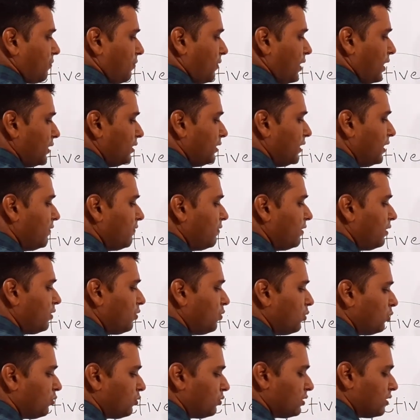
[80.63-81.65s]
they will
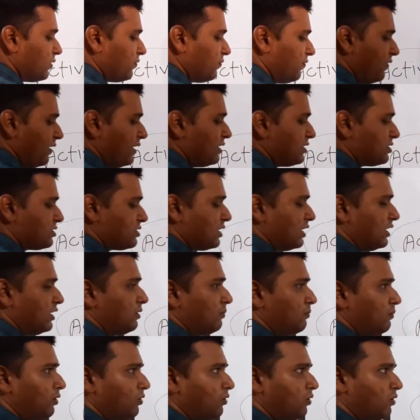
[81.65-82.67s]
go to the failed
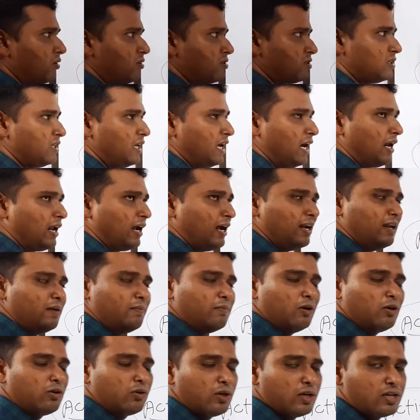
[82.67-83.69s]
state because they are
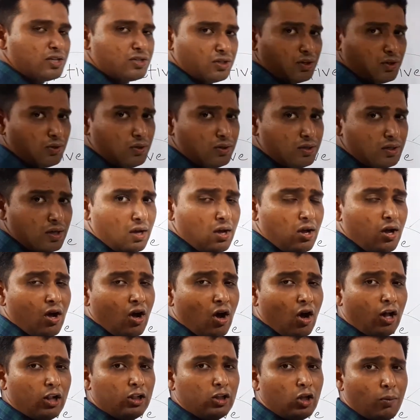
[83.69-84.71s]
unable to execute
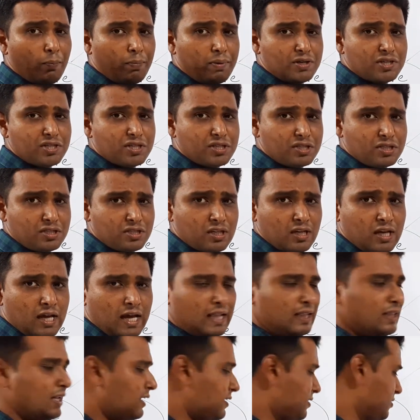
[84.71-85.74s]
all the operations,
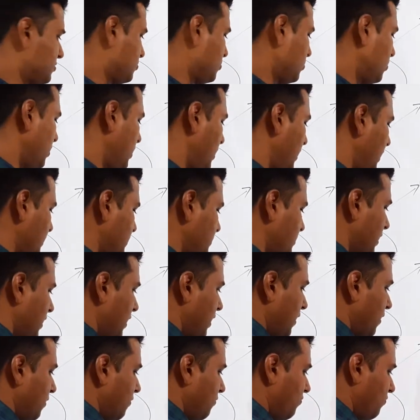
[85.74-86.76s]
and that is called as
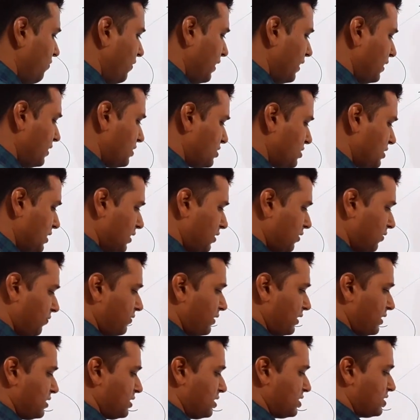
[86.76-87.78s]
failed state of
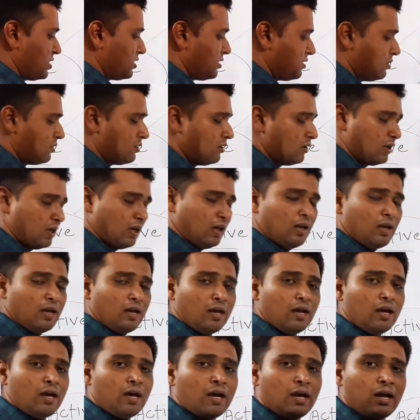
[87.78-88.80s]
transaction. Okay,
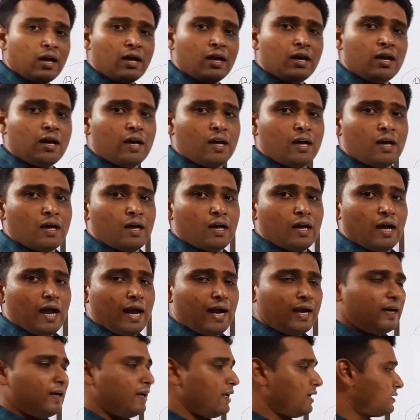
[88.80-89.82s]

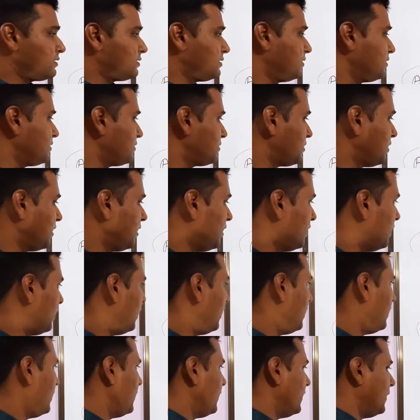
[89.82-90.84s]
and next is
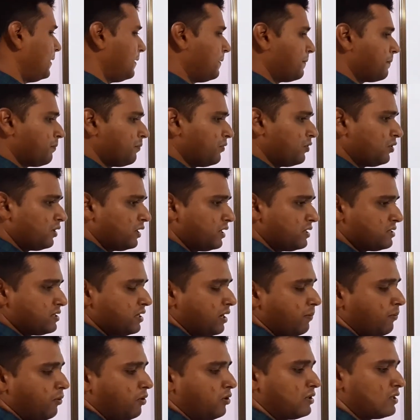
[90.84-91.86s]
you can say
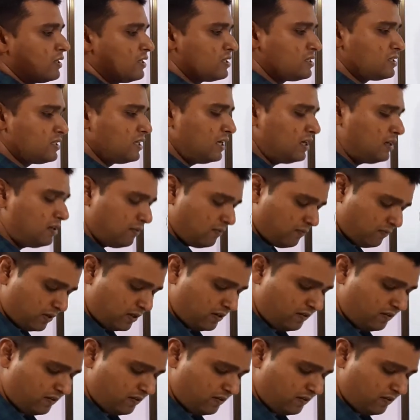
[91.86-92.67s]
aborted state. When